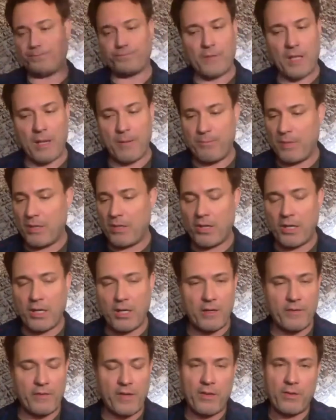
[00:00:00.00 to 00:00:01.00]
a
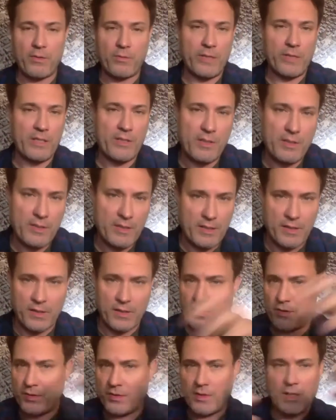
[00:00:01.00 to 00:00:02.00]
myriad of other reasons, and
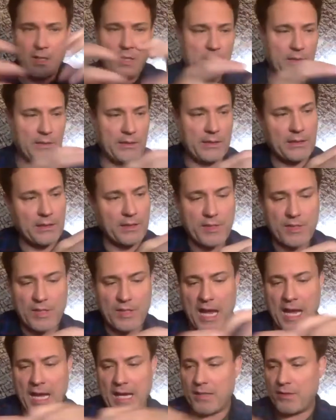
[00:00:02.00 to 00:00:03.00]
there's little
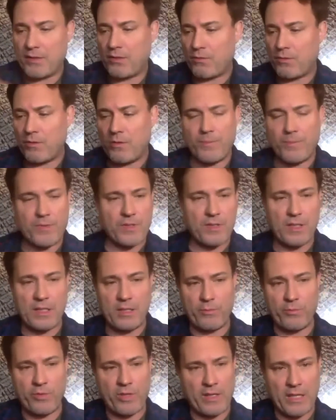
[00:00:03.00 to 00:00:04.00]
side groups
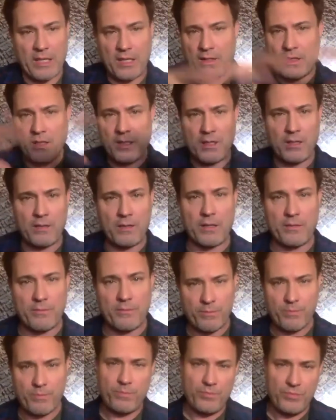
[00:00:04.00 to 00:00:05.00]
within the
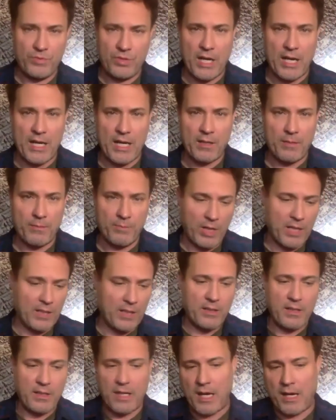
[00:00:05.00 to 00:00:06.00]
giant
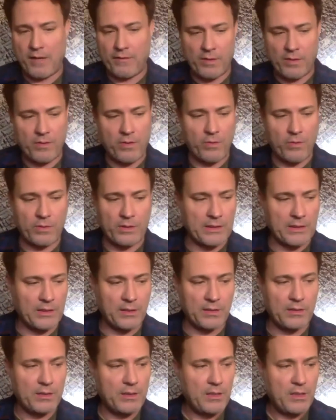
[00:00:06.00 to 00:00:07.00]
umbrella that have their own
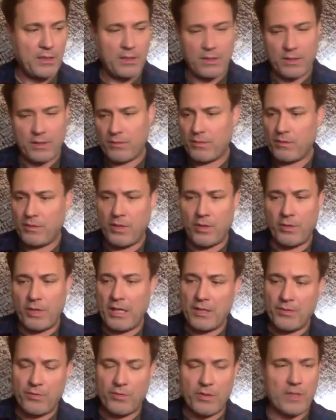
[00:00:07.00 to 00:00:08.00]
little, you know,
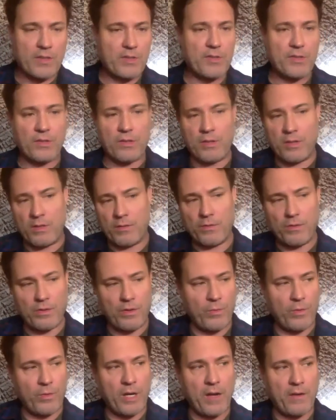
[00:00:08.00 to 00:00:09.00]
interests or
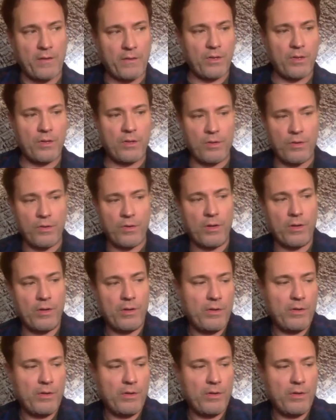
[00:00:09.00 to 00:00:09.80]
whatever, or